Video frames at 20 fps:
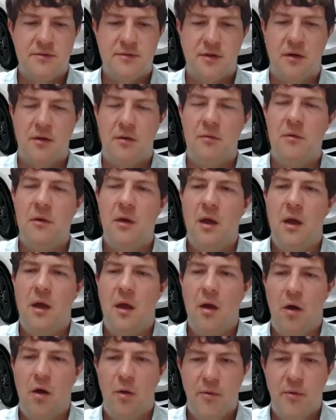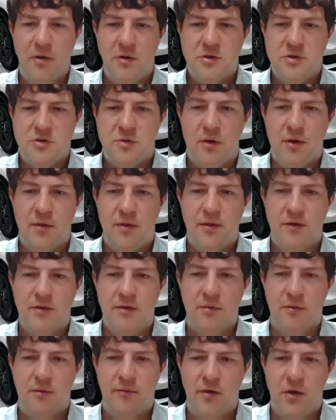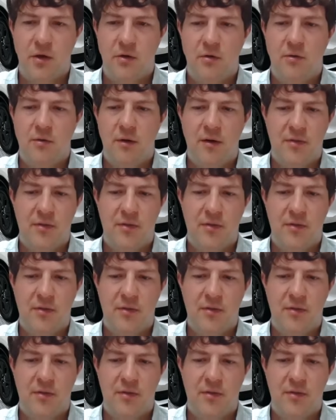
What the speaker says: So hope you enjoyed this review